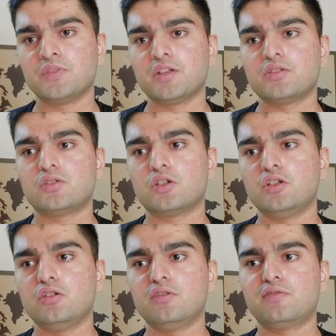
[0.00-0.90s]
So
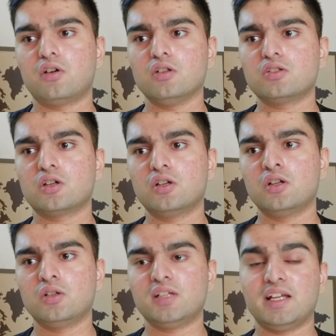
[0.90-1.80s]
you've also got to
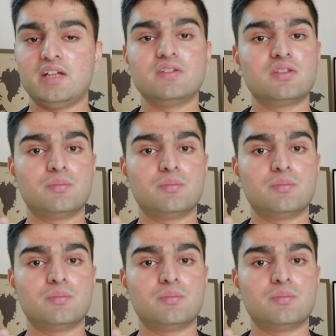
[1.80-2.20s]
know that even if the